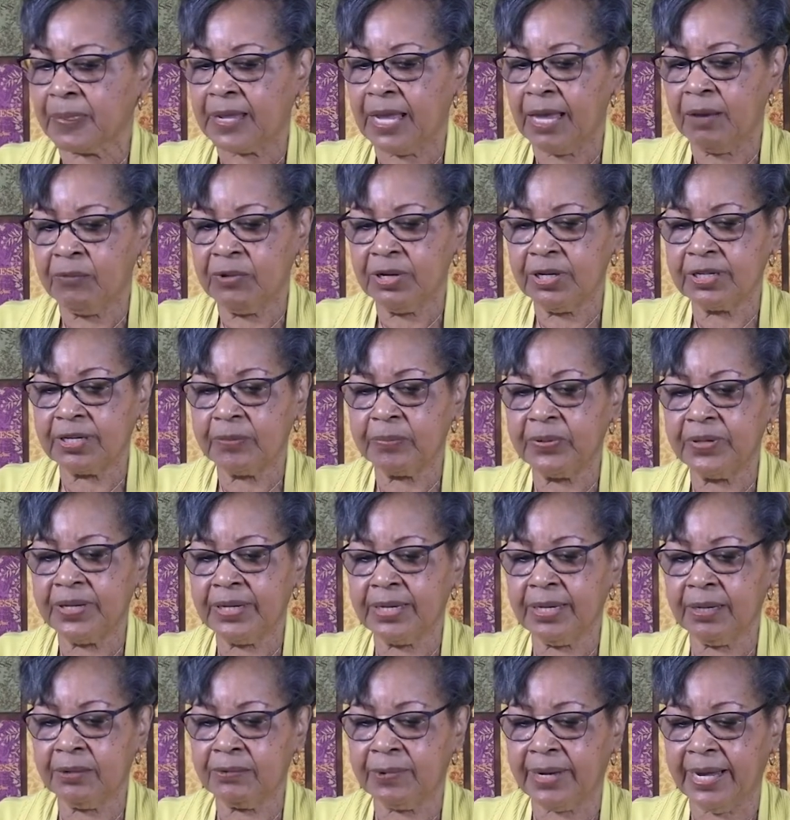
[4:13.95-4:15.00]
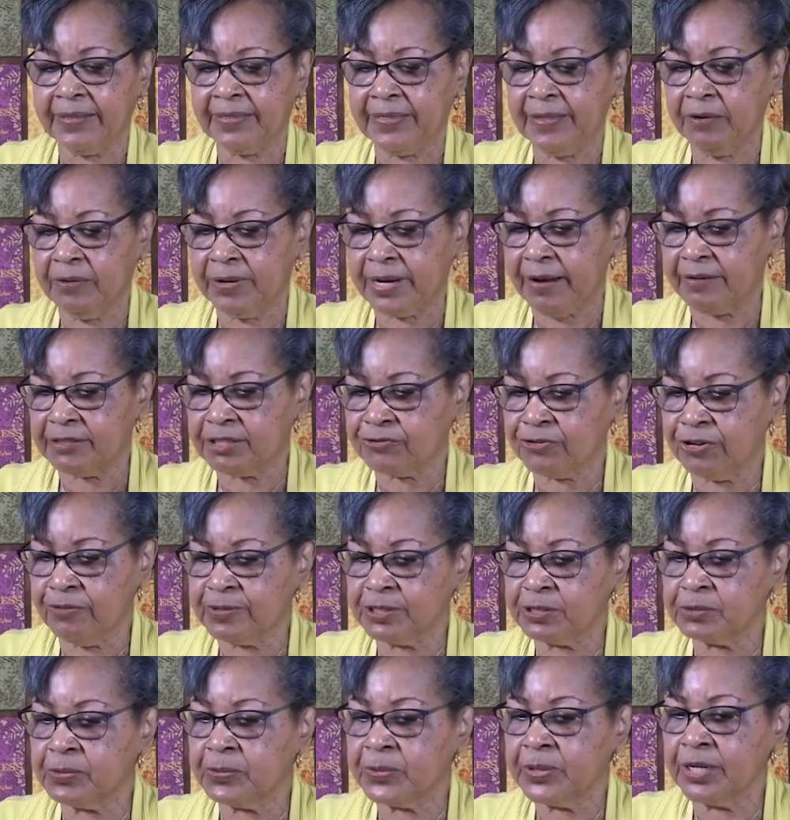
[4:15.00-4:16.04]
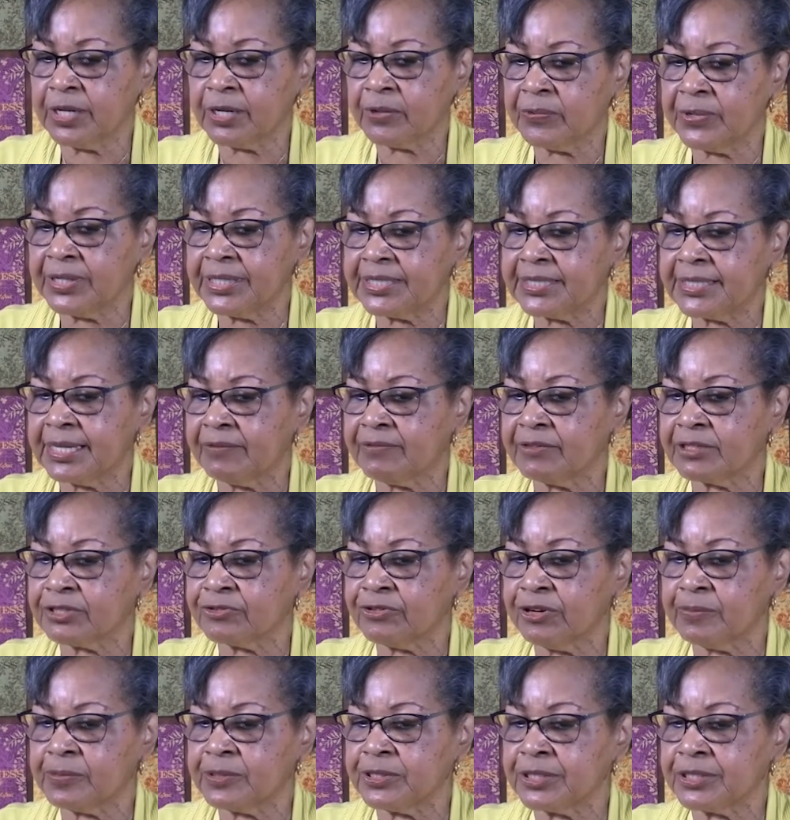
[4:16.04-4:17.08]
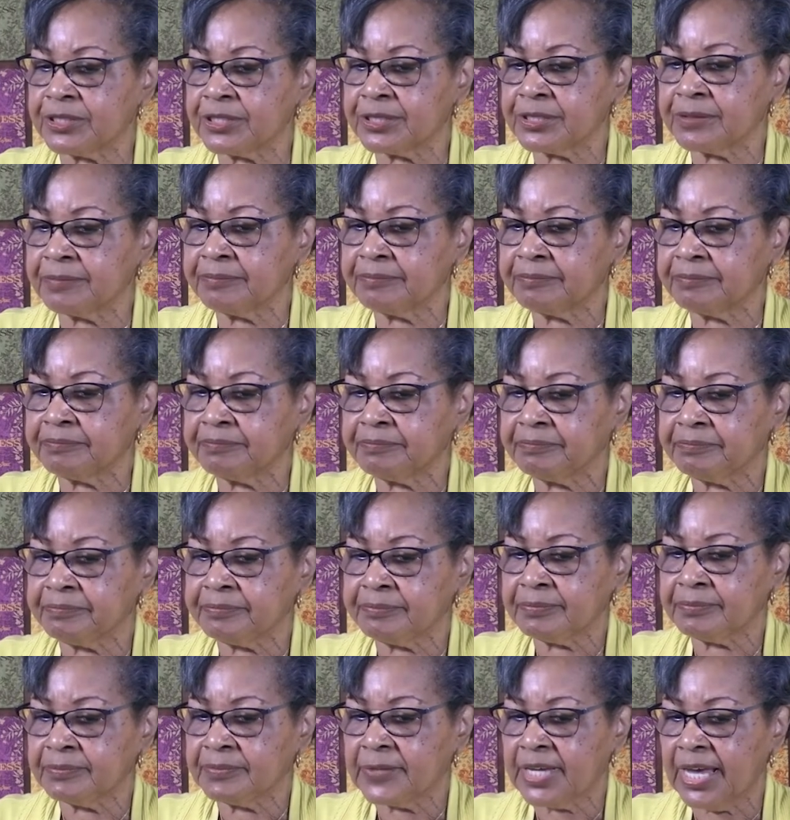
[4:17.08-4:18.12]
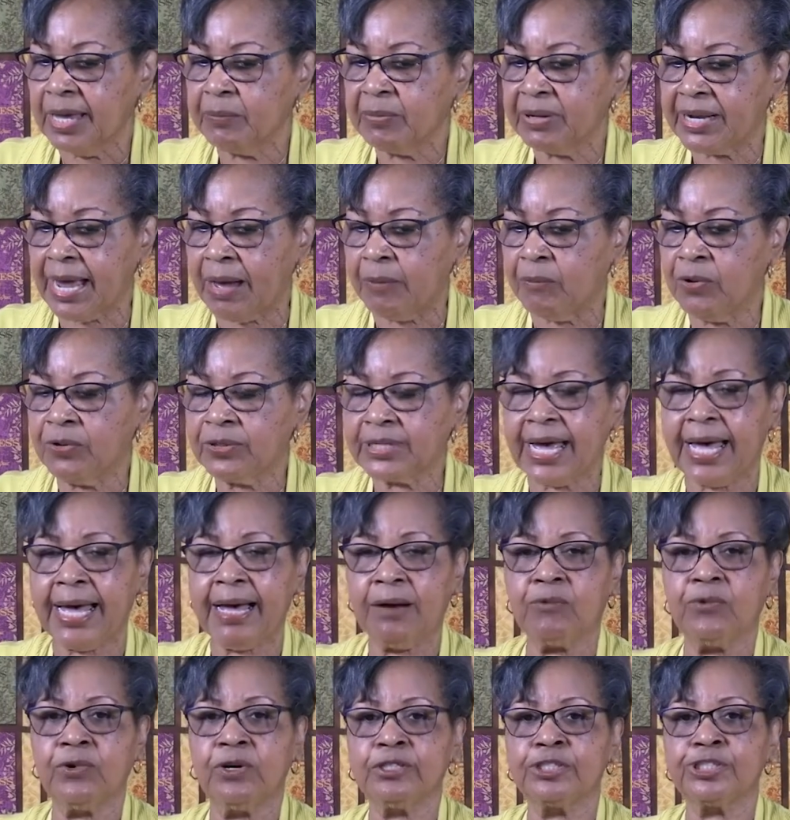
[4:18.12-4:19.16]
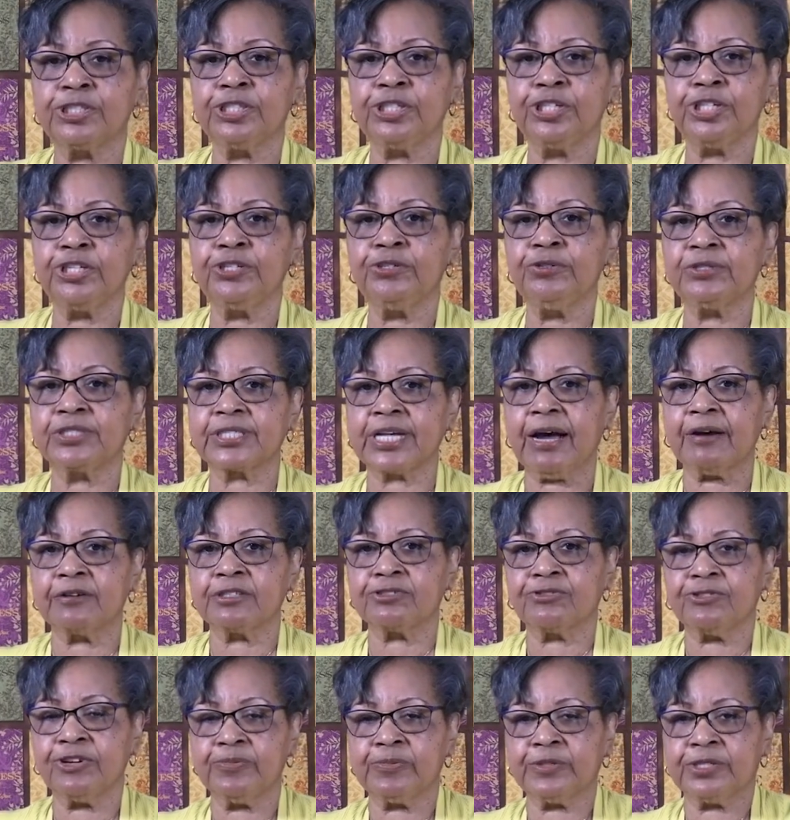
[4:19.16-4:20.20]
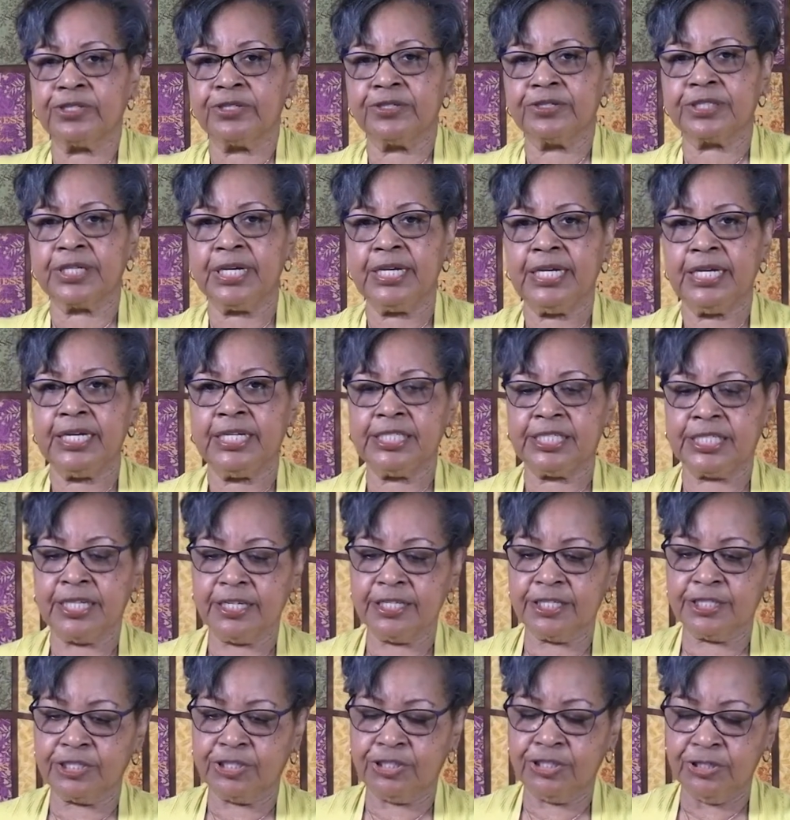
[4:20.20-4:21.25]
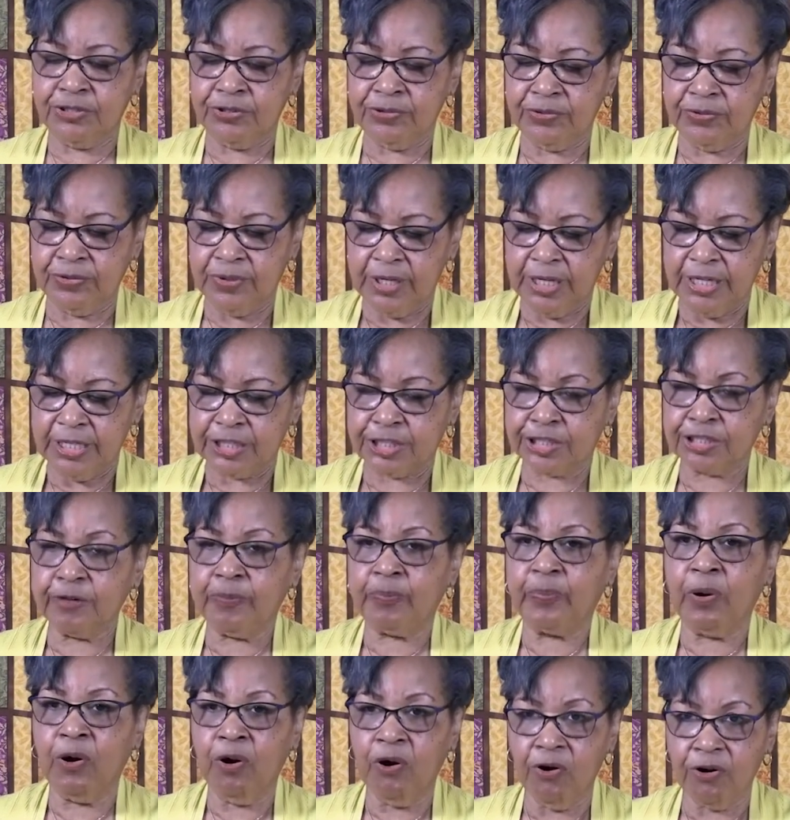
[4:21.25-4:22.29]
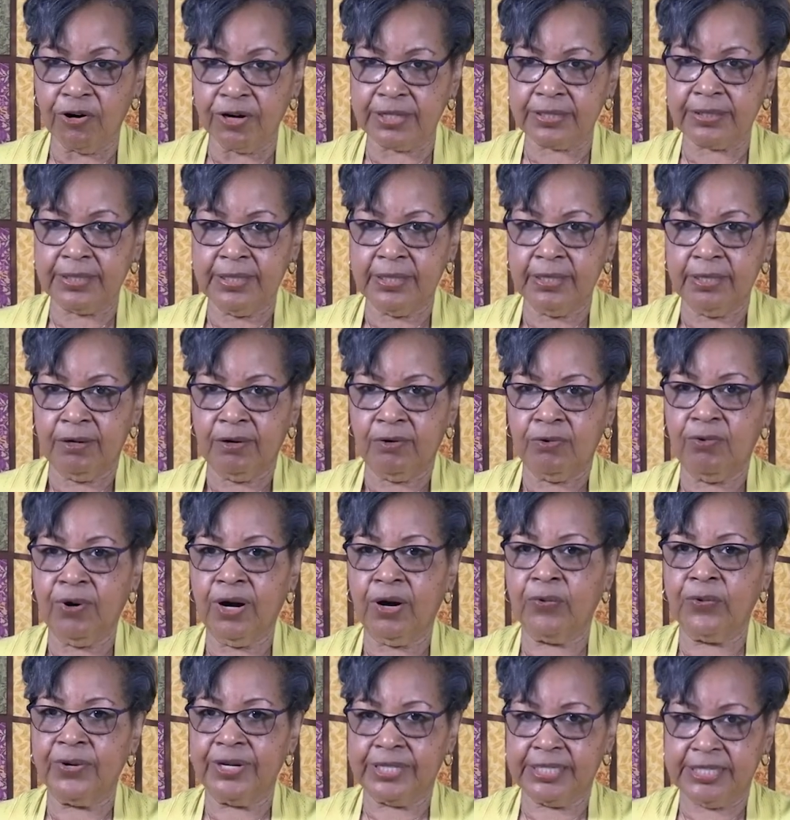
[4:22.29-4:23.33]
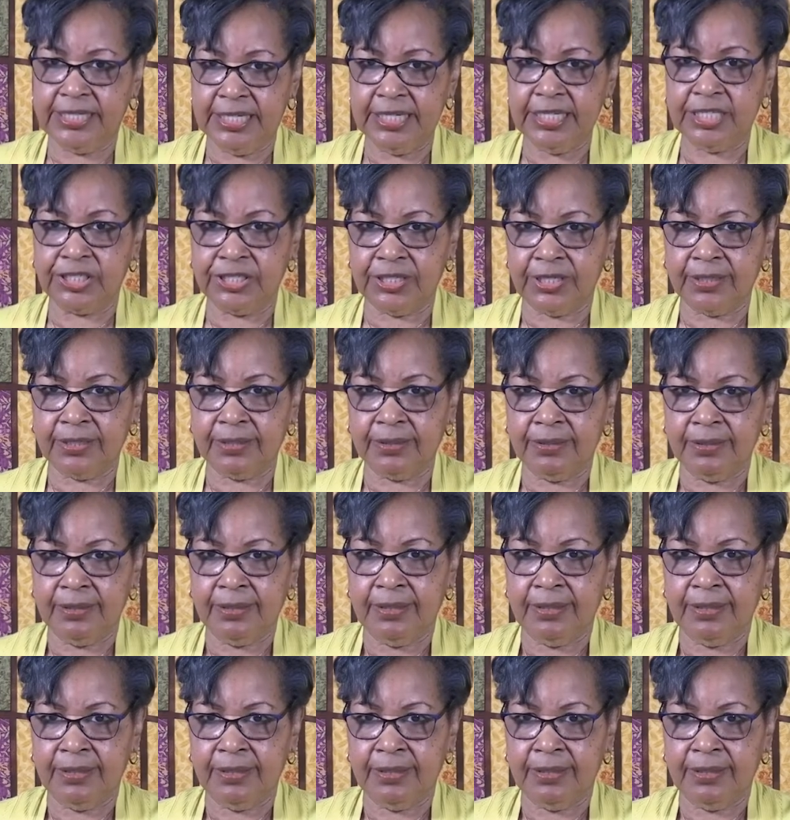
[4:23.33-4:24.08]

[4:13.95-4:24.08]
And we're going to pick up right there with our scriptures. We're going to read several scriptures. But I want to use our scriptures just to support what we're teaching